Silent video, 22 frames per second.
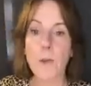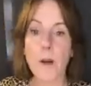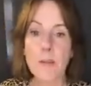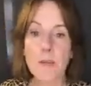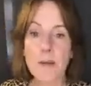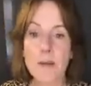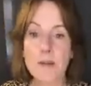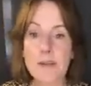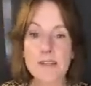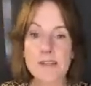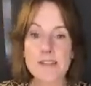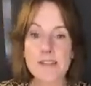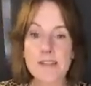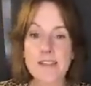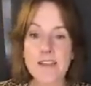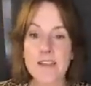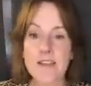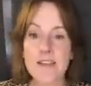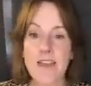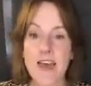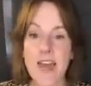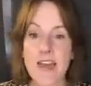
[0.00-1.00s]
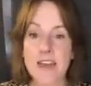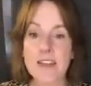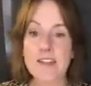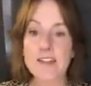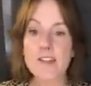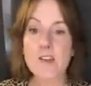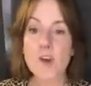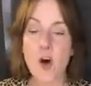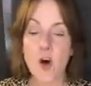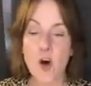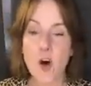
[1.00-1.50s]
My babies, that
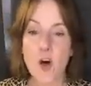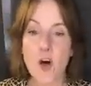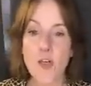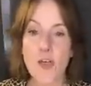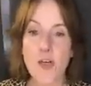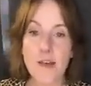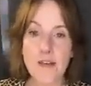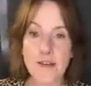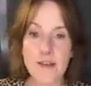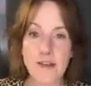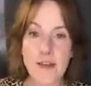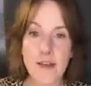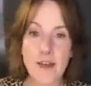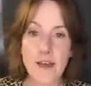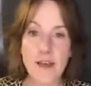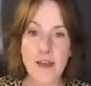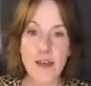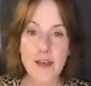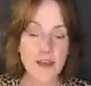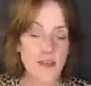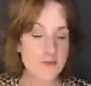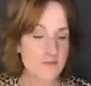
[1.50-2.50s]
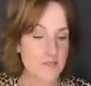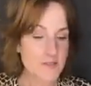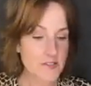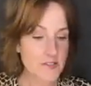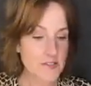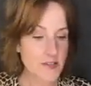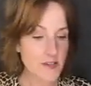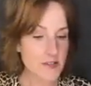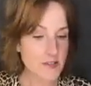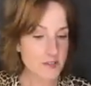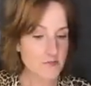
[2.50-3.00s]
is all I have to
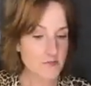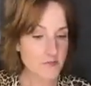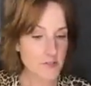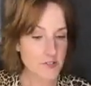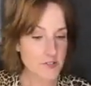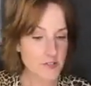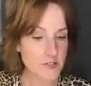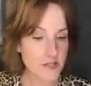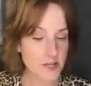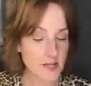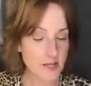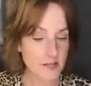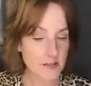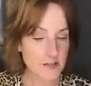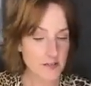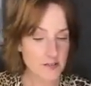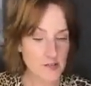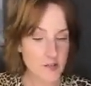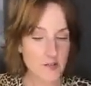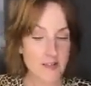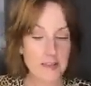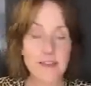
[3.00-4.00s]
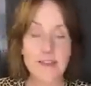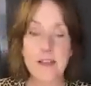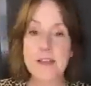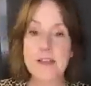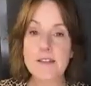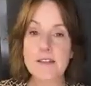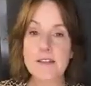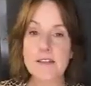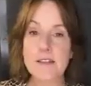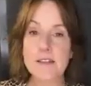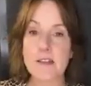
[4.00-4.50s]
sign for tonight. That's all I
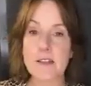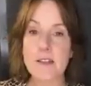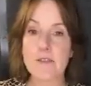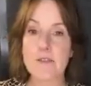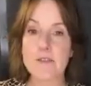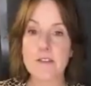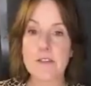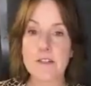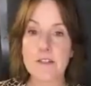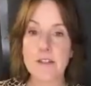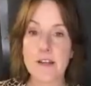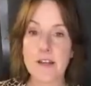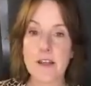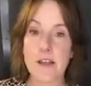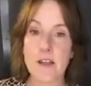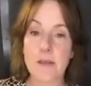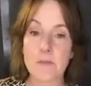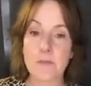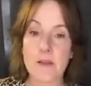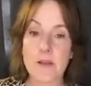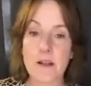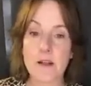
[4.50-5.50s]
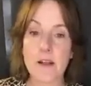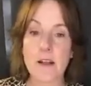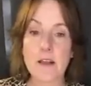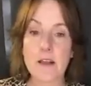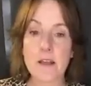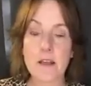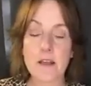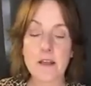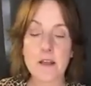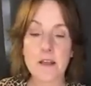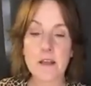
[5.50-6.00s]
get to sign for tonight. But
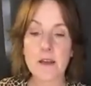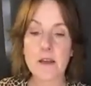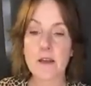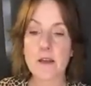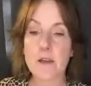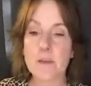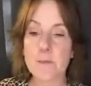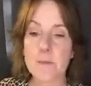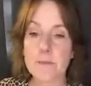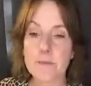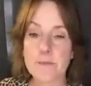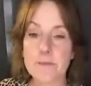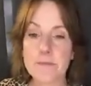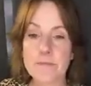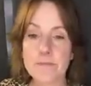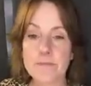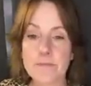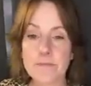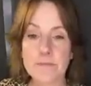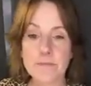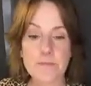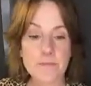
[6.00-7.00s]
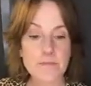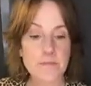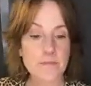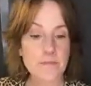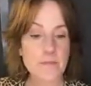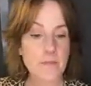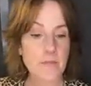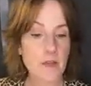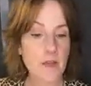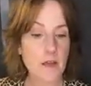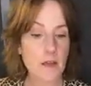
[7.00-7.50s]
I,
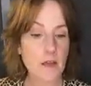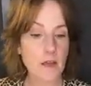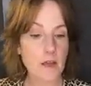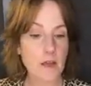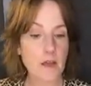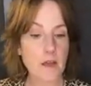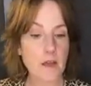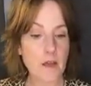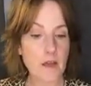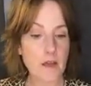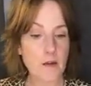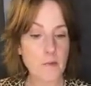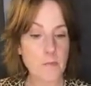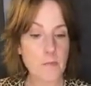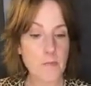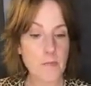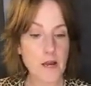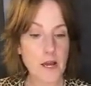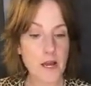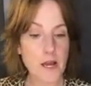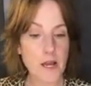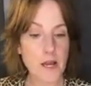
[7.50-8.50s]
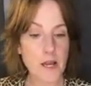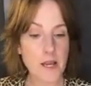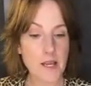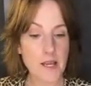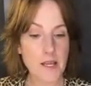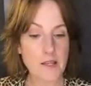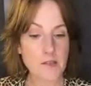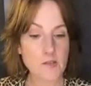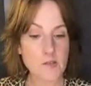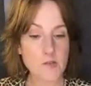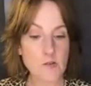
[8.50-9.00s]

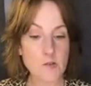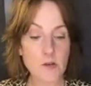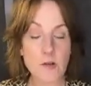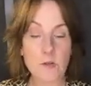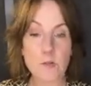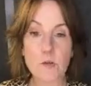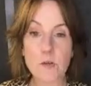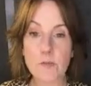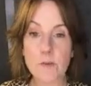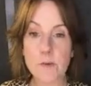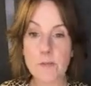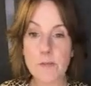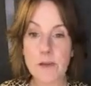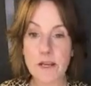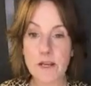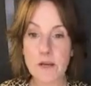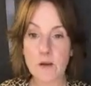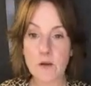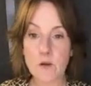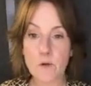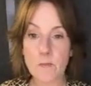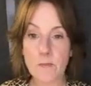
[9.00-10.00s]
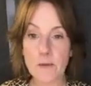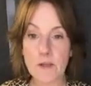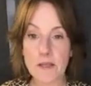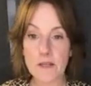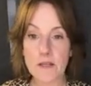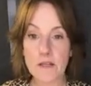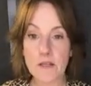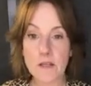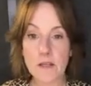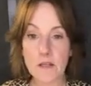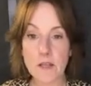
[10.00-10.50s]
my store will remain
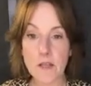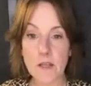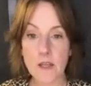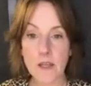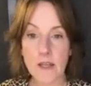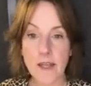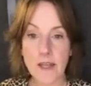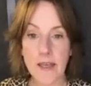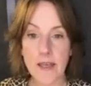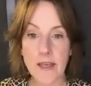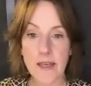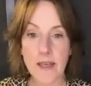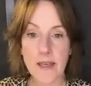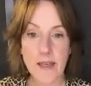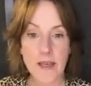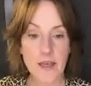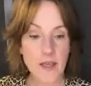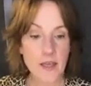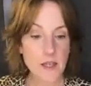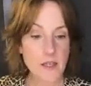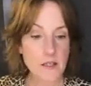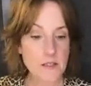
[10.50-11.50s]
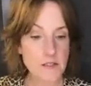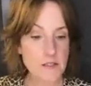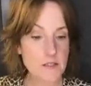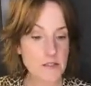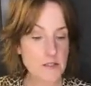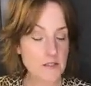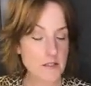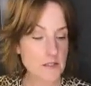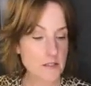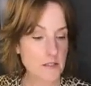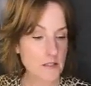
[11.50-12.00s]
open,
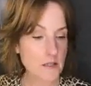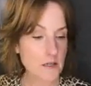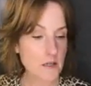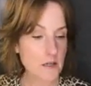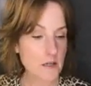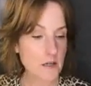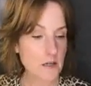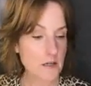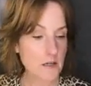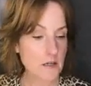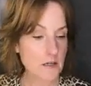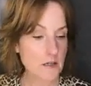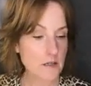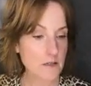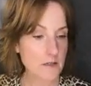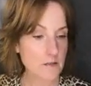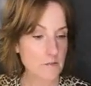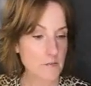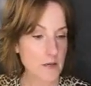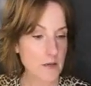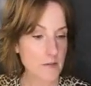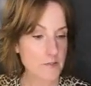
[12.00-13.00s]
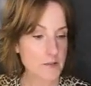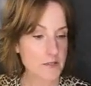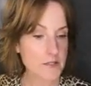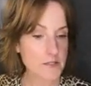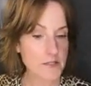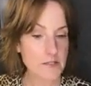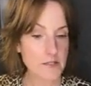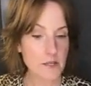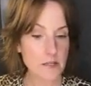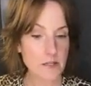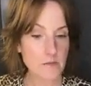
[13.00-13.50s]
and I'm happy
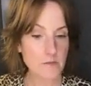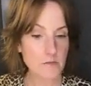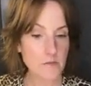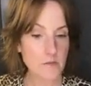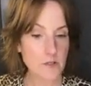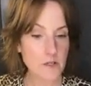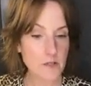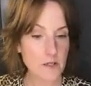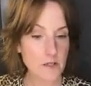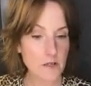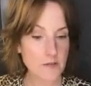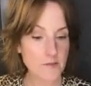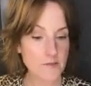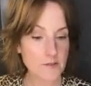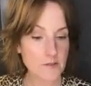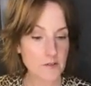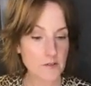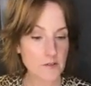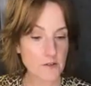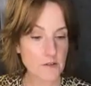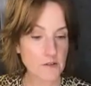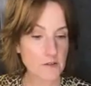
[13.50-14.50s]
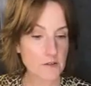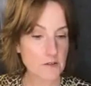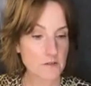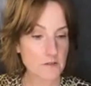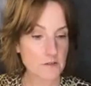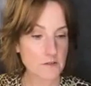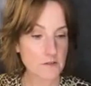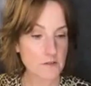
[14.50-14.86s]
to sign whatever